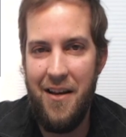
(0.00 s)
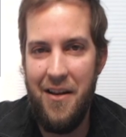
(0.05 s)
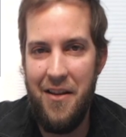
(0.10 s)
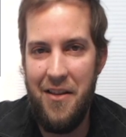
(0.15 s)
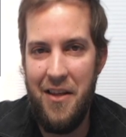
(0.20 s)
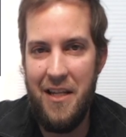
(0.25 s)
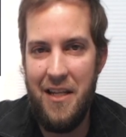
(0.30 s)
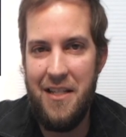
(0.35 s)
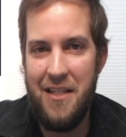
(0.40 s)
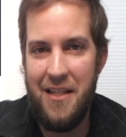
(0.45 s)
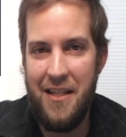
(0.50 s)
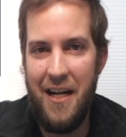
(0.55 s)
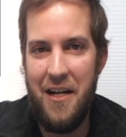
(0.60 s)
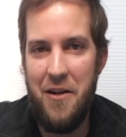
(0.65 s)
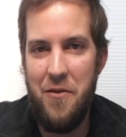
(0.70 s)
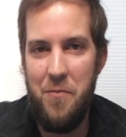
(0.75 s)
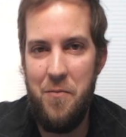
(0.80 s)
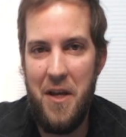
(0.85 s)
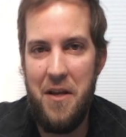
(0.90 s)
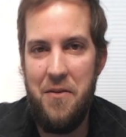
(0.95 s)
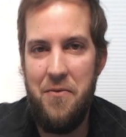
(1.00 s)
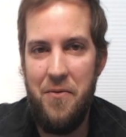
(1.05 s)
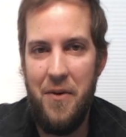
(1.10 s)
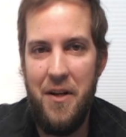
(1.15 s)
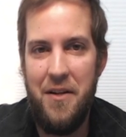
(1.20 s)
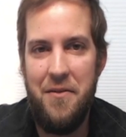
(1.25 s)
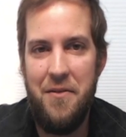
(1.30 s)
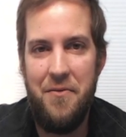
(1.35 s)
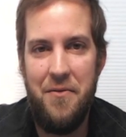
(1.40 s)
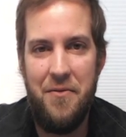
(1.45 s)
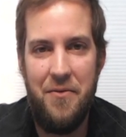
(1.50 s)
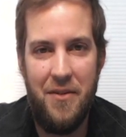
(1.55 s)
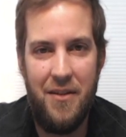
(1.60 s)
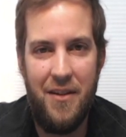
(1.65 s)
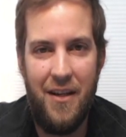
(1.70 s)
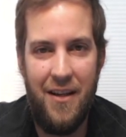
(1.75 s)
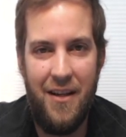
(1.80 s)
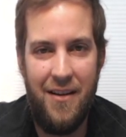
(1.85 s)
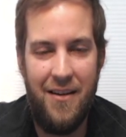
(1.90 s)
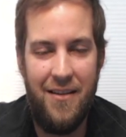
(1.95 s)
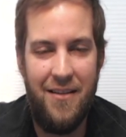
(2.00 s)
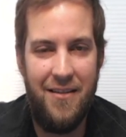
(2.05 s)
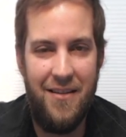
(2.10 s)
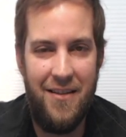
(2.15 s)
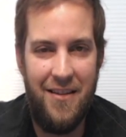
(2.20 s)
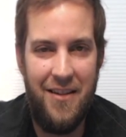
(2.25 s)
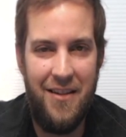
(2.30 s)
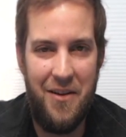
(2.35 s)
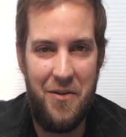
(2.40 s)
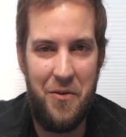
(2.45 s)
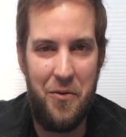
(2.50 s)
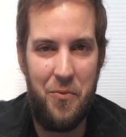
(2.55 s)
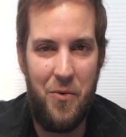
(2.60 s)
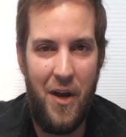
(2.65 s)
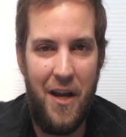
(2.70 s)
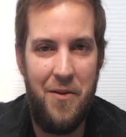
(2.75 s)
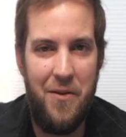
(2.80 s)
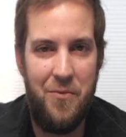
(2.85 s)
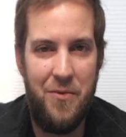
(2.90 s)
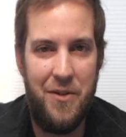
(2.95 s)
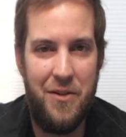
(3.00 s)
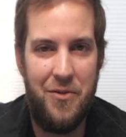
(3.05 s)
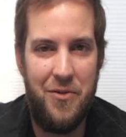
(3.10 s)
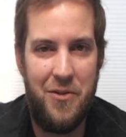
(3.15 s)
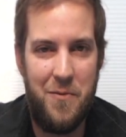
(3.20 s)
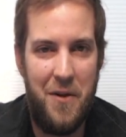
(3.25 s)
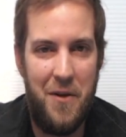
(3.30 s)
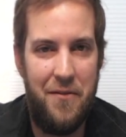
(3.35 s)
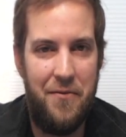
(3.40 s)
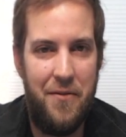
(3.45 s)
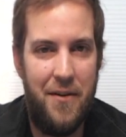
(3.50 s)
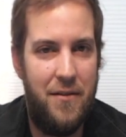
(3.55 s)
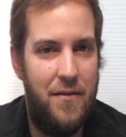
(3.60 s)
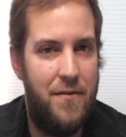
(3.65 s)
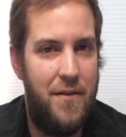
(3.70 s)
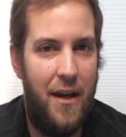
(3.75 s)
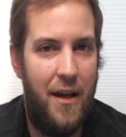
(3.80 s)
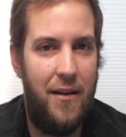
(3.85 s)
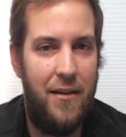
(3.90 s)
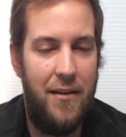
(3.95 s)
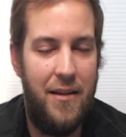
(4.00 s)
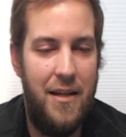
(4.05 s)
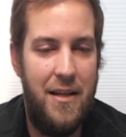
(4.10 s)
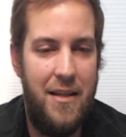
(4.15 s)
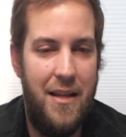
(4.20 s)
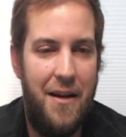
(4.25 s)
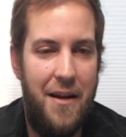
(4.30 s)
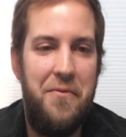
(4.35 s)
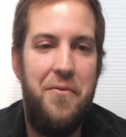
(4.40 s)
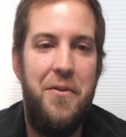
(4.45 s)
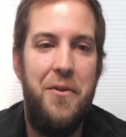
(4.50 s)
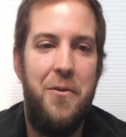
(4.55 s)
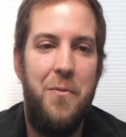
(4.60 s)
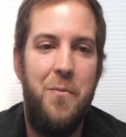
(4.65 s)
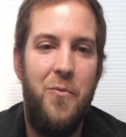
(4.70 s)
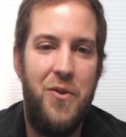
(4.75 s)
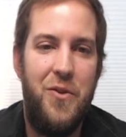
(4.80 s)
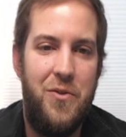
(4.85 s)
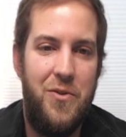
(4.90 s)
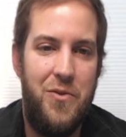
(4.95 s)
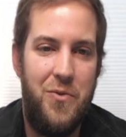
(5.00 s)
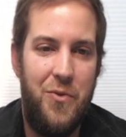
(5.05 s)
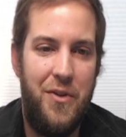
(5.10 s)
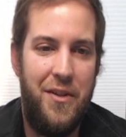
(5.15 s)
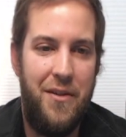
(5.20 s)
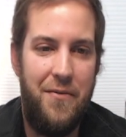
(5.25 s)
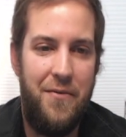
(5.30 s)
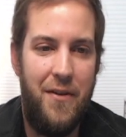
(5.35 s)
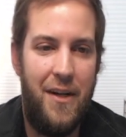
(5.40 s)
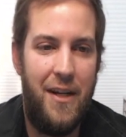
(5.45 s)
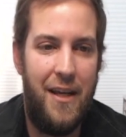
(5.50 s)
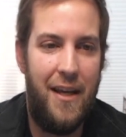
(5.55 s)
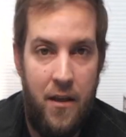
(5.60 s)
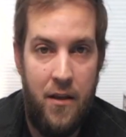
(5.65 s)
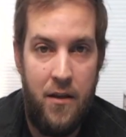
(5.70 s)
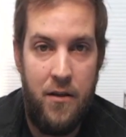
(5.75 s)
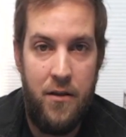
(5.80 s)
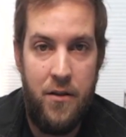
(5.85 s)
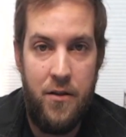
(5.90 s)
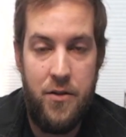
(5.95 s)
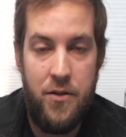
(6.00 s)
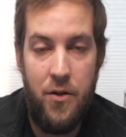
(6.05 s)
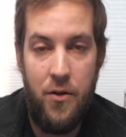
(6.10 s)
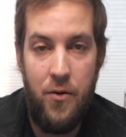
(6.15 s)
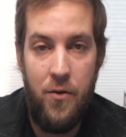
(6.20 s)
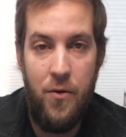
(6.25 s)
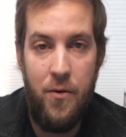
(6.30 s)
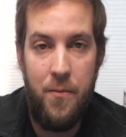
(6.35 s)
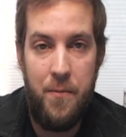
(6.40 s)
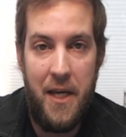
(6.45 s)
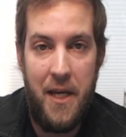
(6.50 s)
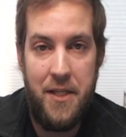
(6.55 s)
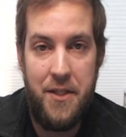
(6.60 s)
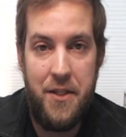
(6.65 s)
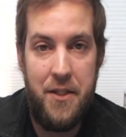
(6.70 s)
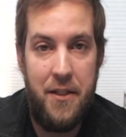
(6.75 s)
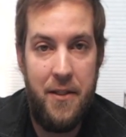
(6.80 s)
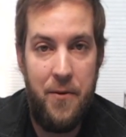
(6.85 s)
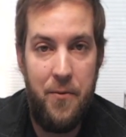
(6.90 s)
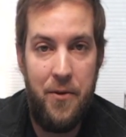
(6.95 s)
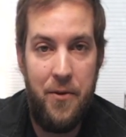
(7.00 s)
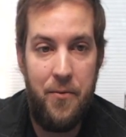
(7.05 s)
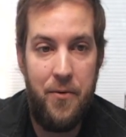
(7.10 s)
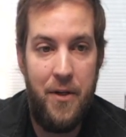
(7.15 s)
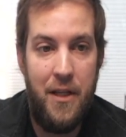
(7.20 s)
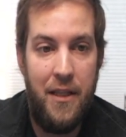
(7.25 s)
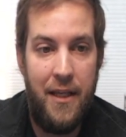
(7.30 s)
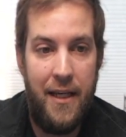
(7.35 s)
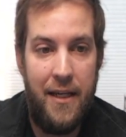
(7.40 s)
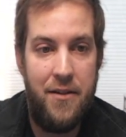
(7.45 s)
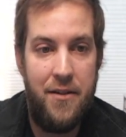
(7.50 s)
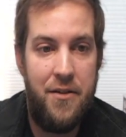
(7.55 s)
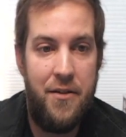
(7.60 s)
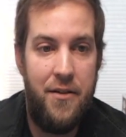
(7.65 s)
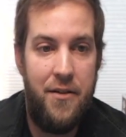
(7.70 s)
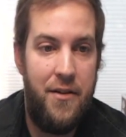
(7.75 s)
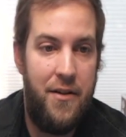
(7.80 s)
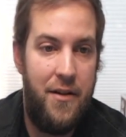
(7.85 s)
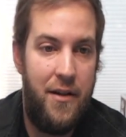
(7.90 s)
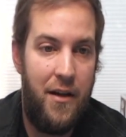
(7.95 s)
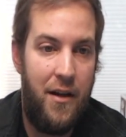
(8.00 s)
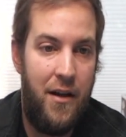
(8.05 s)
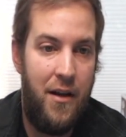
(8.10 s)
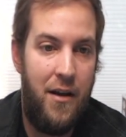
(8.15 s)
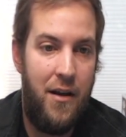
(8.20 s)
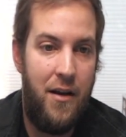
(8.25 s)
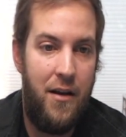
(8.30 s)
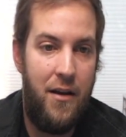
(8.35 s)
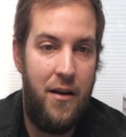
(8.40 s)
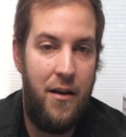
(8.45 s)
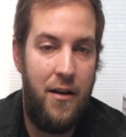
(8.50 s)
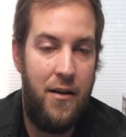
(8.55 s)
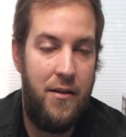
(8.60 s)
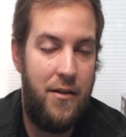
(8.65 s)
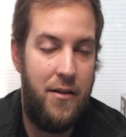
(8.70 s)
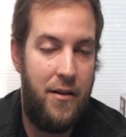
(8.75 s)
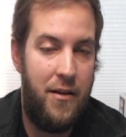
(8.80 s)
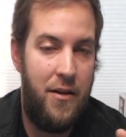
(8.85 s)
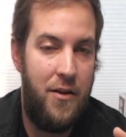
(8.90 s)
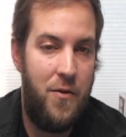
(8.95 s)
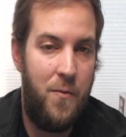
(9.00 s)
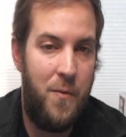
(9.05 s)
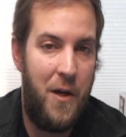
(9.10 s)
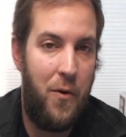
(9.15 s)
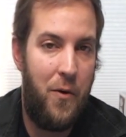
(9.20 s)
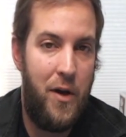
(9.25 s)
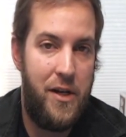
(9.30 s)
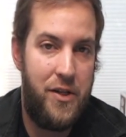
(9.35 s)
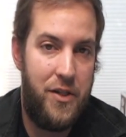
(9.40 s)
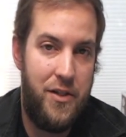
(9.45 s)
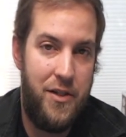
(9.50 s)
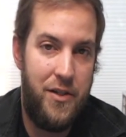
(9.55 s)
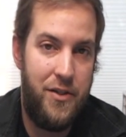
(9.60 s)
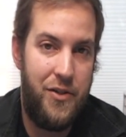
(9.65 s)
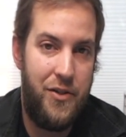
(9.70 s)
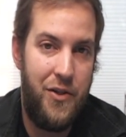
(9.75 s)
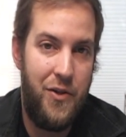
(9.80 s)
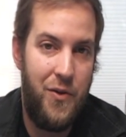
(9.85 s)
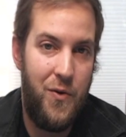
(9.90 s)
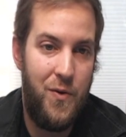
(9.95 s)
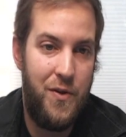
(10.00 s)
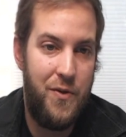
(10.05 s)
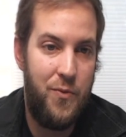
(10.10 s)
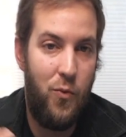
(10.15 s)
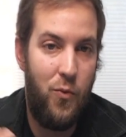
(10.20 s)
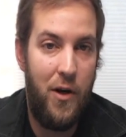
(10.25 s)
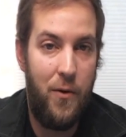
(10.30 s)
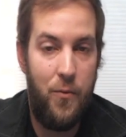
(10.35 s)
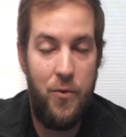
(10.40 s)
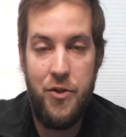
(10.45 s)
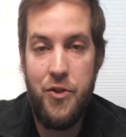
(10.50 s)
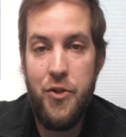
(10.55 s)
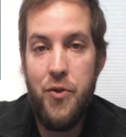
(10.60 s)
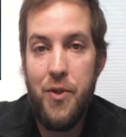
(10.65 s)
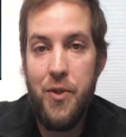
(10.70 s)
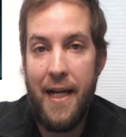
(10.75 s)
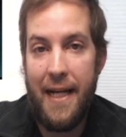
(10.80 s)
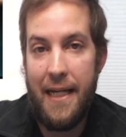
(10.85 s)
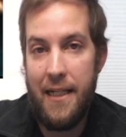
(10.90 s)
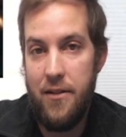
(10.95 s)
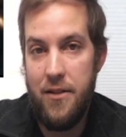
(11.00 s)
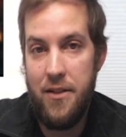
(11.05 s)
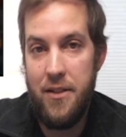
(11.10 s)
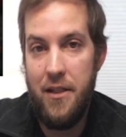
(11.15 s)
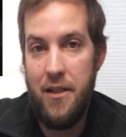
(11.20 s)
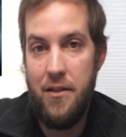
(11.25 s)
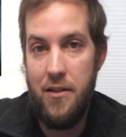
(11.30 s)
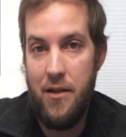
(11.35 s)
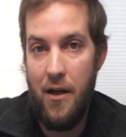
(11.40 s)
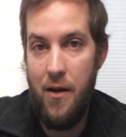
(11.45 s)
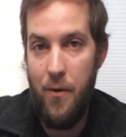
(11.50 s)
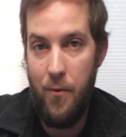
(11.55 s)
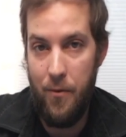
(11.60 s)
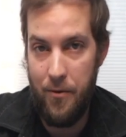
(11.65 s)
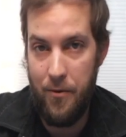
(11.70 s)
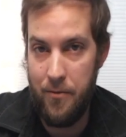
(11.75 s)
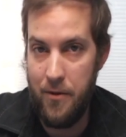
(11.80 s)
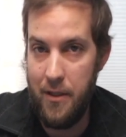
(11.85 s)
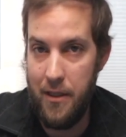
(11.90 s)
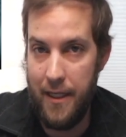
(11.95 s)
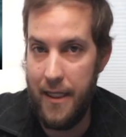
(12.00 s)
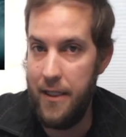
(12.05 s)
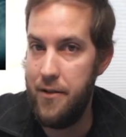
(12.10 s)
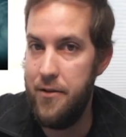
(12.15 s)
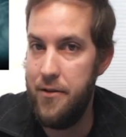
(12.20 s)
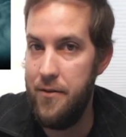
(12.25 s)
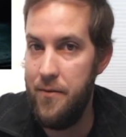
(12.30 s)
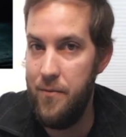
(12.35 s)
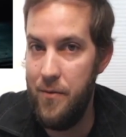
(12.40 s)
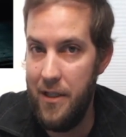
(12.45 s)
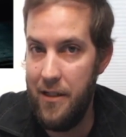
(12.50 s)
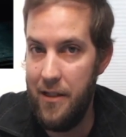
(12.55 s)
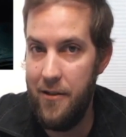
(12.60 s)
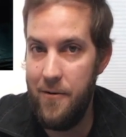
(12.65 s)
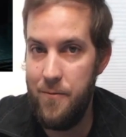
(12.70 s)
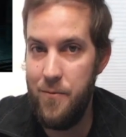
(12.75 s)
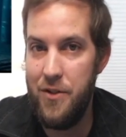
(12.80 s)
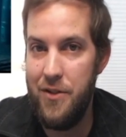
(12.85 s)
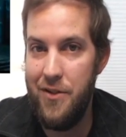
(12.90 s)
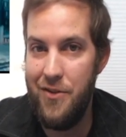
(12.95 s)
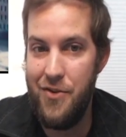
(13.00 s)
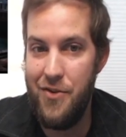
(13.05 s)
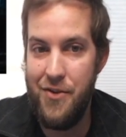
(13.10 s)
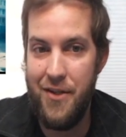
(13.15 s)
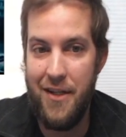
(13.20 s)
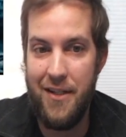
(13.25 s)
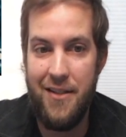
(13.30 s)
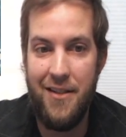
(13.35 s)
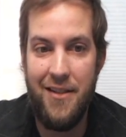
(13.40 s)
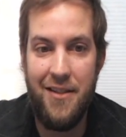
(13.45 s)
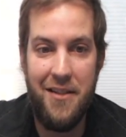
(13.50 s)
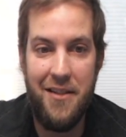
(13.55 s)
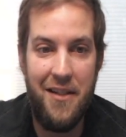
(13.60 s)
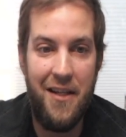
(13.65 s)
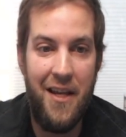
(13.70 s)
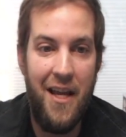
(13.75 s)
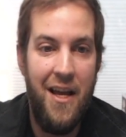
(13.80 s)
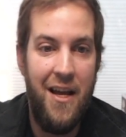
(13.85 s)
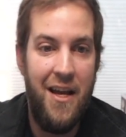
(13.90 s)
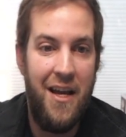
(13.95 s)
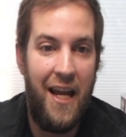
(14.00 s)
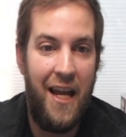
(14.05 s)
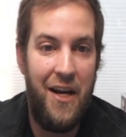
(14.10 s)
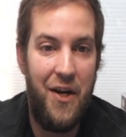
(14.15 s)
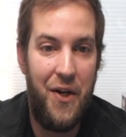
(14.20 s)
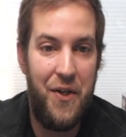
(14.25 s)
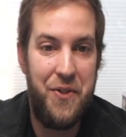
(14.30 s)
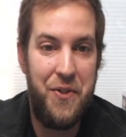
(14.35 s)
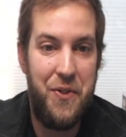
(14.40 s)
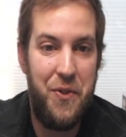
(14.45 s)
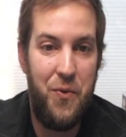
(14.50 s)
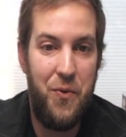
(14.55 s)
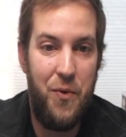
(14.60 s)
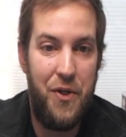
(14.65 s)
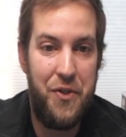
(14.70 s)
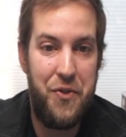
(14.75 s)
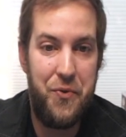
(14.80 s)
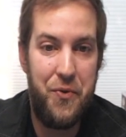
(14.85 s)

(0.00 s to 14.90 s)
they kind of made fun of, Ryan Reynolds made fun of that in that film, which was really funny. So basically with Green Lantern, my question is to you is, what would you like to see done with Green Lantern when it comes to the Justice League? And also, which